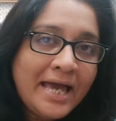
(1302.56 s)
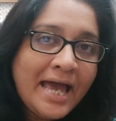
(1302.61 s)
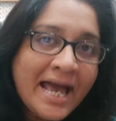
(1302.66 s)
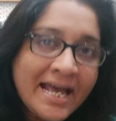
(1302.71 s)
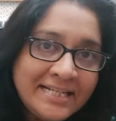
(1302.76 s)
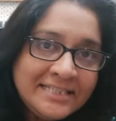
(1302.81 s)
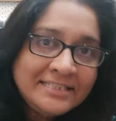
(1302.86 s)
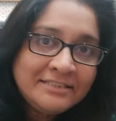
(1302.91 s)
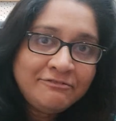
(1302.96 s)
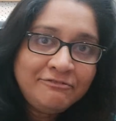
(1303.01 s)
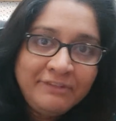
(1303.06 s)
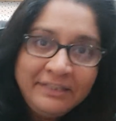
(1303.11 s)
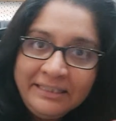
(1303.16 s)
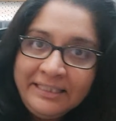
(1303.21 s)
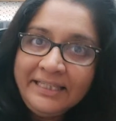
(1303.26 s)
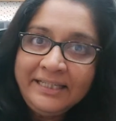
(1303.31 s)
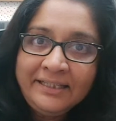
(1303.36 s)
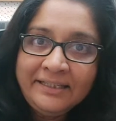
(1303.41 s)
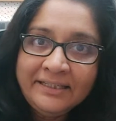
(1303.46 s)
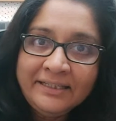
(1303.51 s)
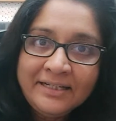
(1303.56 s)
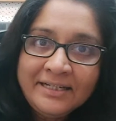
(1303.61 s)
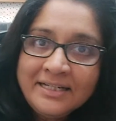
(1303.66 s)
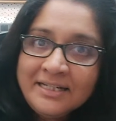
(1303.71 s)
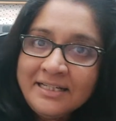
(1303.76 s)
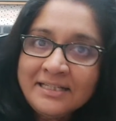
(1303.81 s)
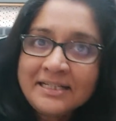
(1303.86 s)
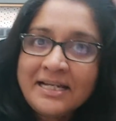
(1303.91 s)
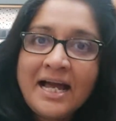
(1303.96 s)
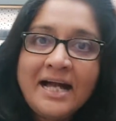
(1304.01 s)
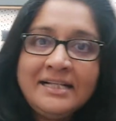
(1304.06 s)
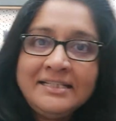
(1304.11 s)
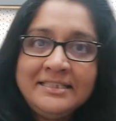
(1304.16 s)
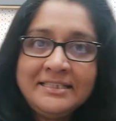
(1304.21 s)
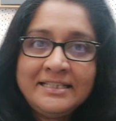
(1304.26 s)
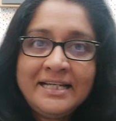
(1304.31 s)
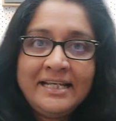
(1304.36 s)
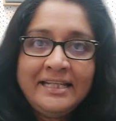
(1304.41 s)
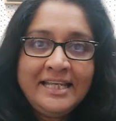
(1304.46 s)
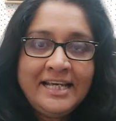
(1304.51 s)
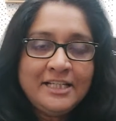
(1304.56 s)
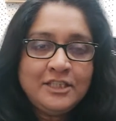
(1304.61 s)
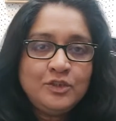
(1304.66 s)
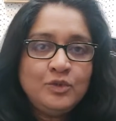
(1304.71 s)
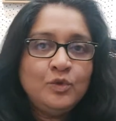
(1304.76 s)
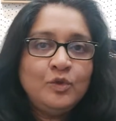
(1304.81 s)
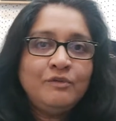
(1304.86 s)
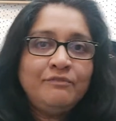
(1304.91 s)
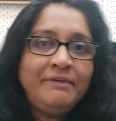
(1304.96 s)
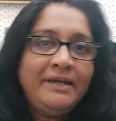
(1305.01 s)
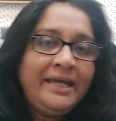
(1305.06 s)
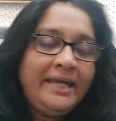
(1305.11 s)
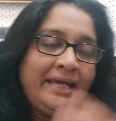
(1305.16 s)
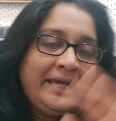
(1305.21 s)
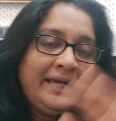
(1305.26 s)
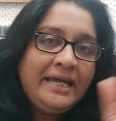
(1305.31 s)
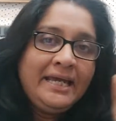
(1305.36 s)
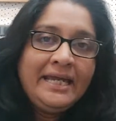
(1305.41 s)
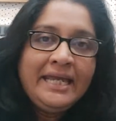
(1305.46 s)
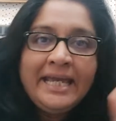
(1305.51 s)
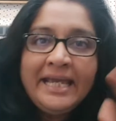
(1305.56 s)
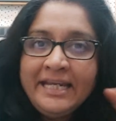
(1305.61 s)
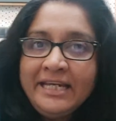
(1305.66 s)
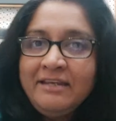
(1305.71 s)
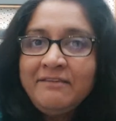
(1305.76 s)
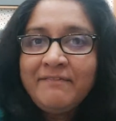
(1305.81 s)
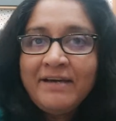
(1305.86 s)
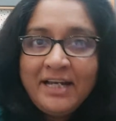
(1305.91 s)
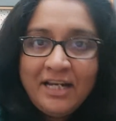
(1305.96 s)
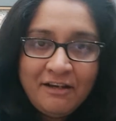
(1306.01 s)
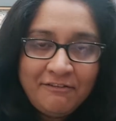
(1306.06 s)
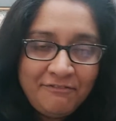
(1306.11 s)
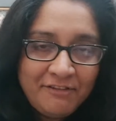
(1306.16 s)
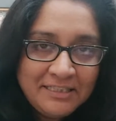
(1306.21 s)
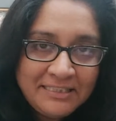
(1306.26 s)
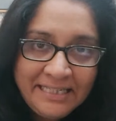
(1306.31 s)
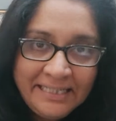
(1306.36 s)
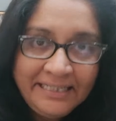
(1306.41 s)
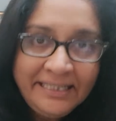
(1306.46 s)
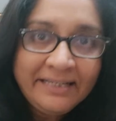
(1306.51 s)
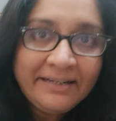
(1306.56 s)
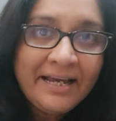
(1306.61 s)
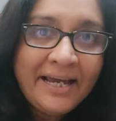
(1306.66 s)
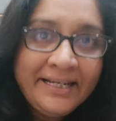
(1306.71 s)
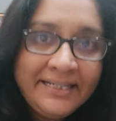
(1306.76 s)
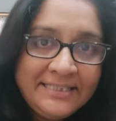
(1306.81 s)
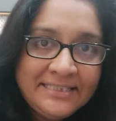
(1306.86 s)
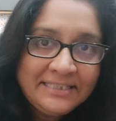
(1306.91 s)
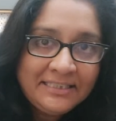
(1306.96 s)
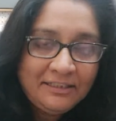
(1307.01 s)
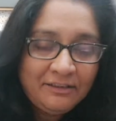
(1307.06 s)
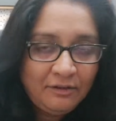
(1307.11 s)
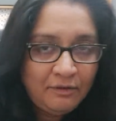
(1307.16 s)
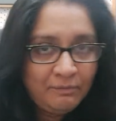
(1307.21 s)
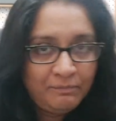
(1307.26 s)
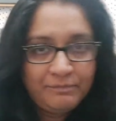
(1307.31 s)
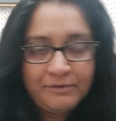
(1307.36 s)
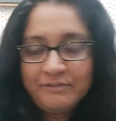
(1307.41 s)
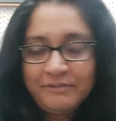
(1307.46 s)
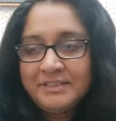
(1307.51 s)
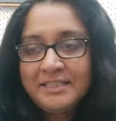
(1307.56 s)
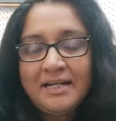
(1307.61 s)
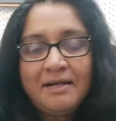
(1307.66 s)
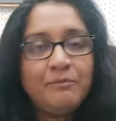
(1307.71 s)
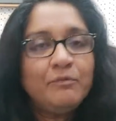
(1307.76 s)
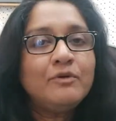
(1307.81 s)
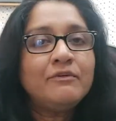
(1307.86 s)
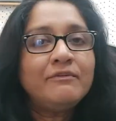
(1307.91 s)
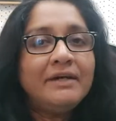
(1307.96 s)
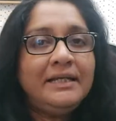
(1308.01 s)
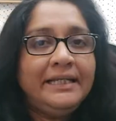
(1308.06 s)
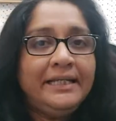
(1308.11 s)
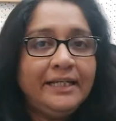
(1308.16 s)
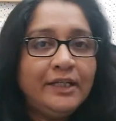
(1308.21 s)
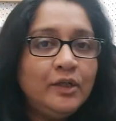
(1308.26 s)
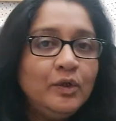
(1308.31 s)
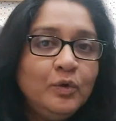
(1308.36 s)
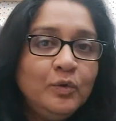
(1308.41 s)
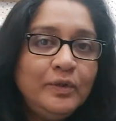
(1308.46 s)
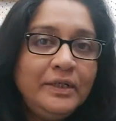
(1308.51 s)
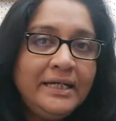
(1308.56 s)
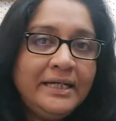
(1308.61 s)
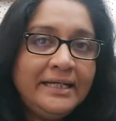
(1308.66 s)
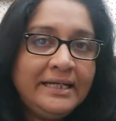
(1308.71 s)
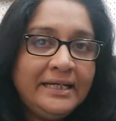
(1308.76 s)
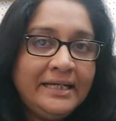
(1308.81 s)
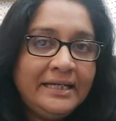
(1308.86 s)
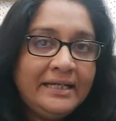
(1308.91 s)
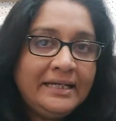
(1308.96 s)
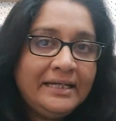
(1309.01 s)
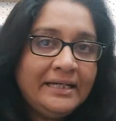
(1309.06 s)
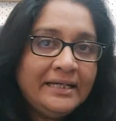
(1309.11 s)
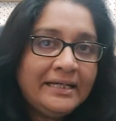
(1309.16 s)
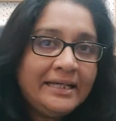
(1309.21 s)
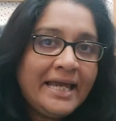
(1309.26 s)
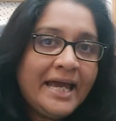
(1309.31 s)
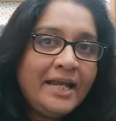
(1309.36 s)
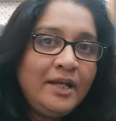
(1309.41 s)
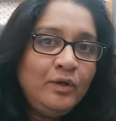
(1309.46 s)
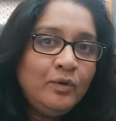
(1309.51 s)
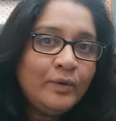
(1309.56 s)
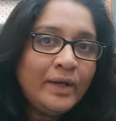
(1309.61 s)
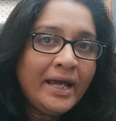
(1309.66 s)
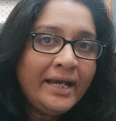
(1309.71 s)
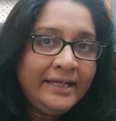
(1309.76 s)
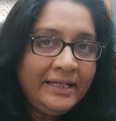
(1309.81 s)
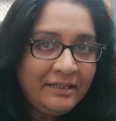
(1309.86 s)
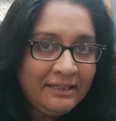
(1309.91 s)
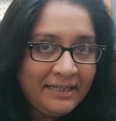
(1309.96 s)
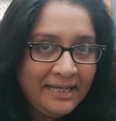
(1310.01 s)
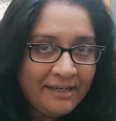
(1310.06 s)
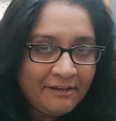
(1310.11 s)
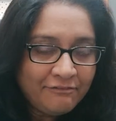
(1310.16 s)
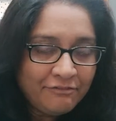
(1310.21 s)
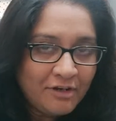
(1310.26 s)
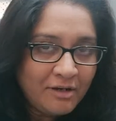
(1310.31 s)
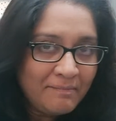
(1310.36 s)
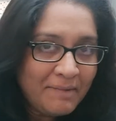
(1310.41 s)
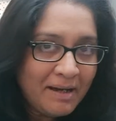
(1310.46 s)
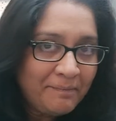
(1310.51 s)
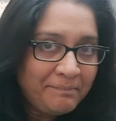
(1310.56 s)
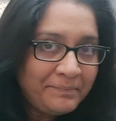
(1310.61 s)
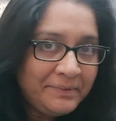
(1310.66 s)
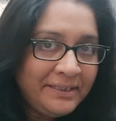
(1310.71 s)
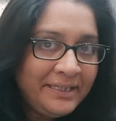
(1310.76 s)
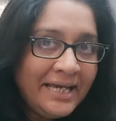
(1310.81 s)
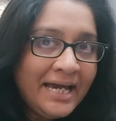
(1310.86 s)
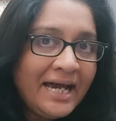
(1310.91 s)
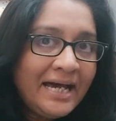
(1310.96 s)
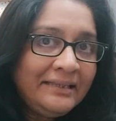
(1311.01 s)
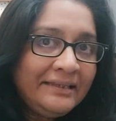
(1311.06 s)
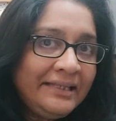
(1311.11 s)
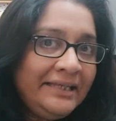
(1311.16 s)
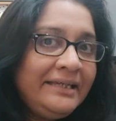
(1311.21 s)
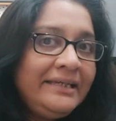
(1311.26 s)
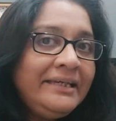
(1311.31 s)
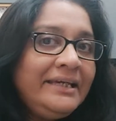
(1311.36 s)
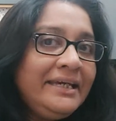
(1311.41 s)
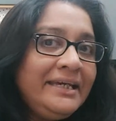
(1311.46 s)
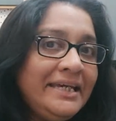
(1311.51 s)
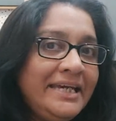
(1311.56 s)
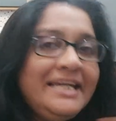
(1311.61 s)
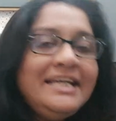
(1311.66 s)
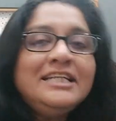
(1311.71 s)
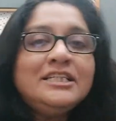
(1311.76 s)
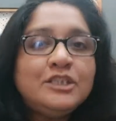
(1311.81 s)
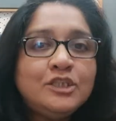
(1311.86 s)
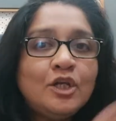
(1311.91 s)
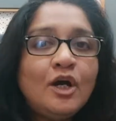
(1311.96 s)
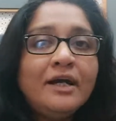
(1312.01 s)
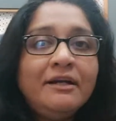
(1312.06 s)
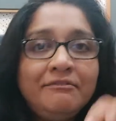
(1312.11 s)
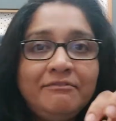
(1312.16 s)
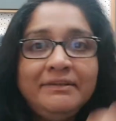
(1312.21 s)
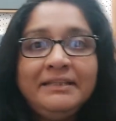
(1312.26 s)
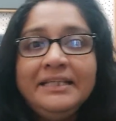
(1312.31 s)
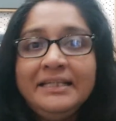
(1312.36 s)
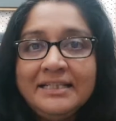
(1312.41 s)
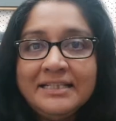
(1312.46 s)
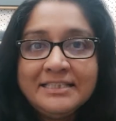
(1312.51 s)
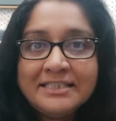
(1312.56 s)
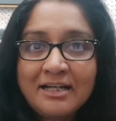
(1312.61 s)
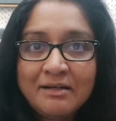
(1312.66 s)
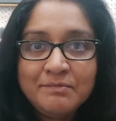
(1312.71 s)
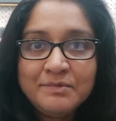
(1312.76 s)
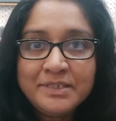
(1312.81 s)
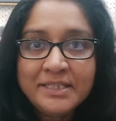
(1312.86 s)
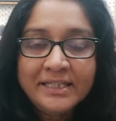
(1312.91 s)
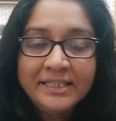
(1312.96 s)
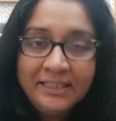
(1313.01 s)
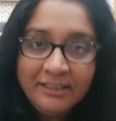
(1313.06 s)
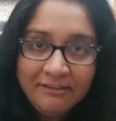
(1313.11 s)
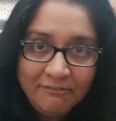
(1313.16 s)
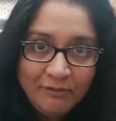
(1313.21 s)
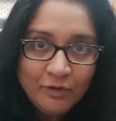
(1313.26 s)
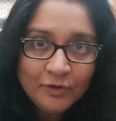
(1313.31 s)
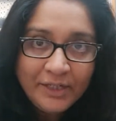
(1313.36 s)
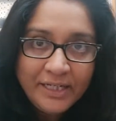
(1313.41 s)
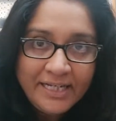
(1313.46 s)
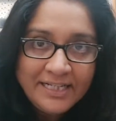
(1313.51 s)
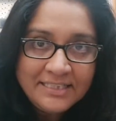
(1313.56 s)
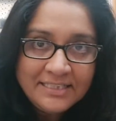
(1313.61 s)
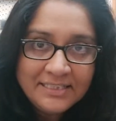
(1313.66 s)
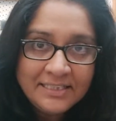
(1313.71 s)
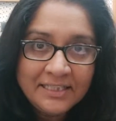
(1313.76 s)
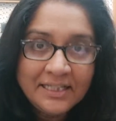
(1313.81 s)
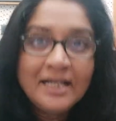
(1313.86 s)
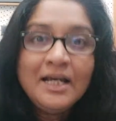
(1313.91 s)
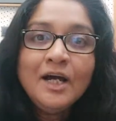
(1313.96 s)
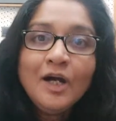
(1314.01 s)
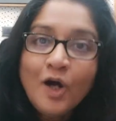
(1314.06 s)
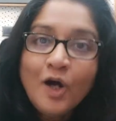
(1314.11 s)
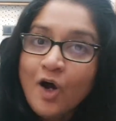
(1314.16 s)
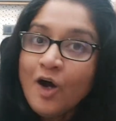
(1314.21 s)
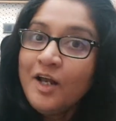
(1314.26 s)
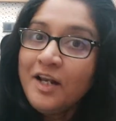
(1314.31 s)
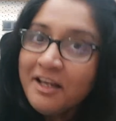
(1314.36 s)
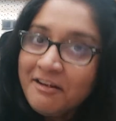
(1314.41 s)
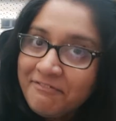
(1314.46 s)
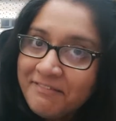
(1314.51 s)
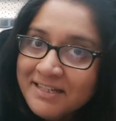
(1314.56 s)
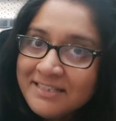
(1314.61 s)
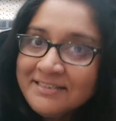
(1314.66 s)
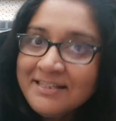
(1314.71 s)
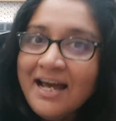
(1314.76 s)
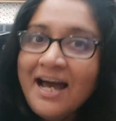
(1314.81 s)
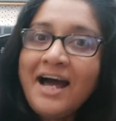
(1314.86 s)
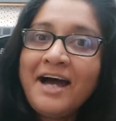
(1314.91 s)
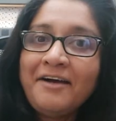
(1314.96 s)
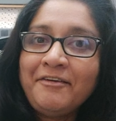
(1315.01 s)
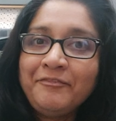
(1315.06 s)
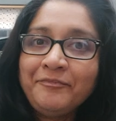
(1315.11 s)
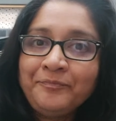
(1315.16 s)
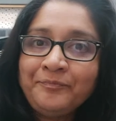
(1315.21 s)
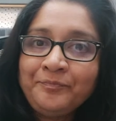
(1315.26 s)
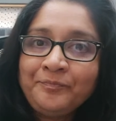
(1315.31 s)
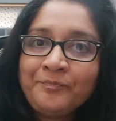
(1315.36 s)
as within a culture, and there's no way any one of us, any writer, or Professor Rambukwella included, can look at it like from up there thinking he is not within a subjective location. All of us are.